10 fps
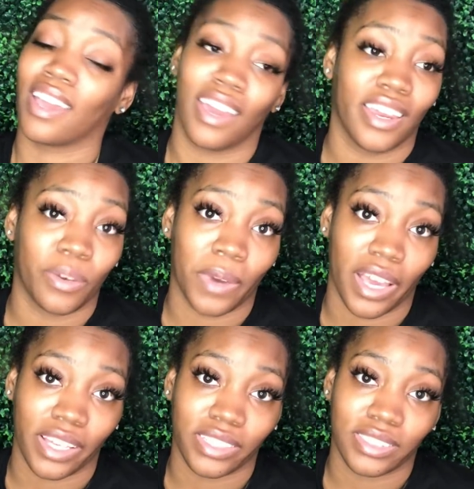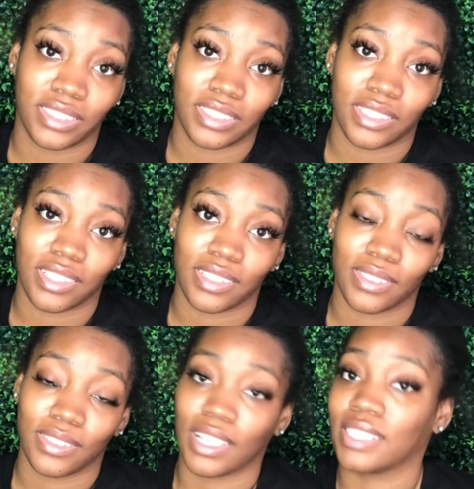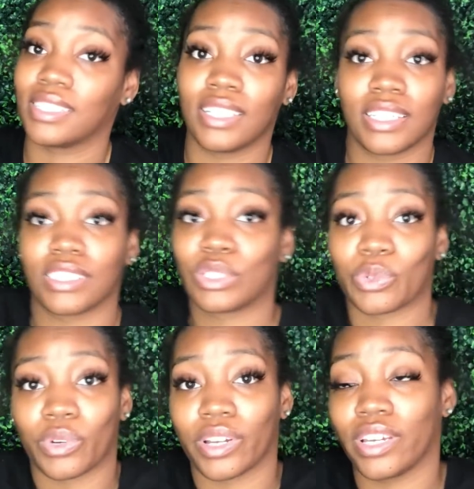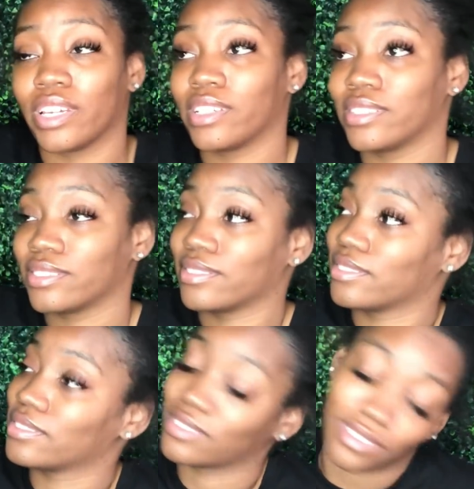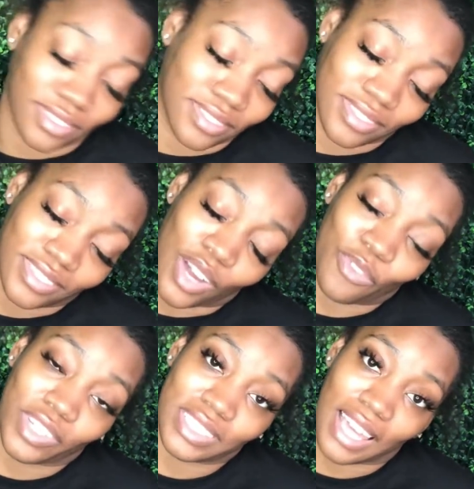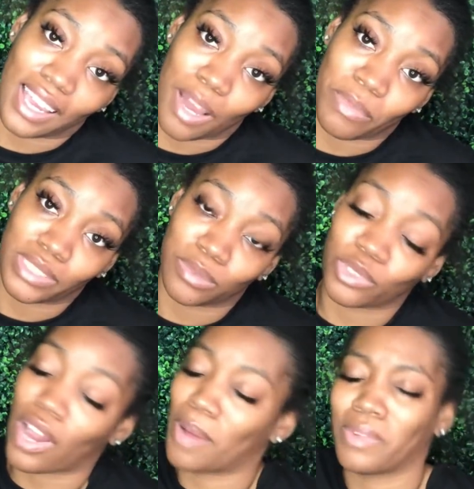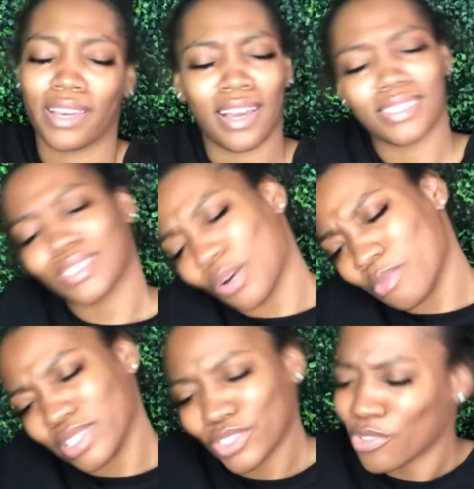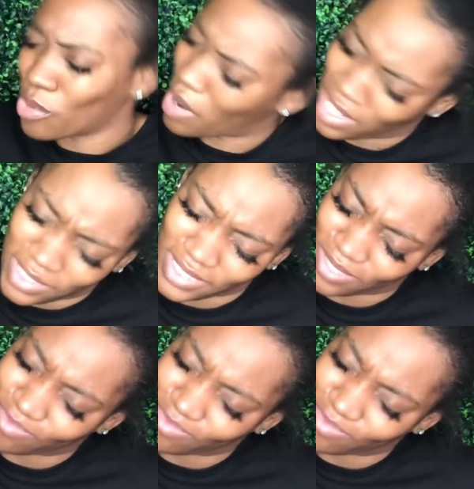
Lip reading: Anyways, that's the end of the story. Don't forget to like, comment, subscribe. Thank y'all so much for watching.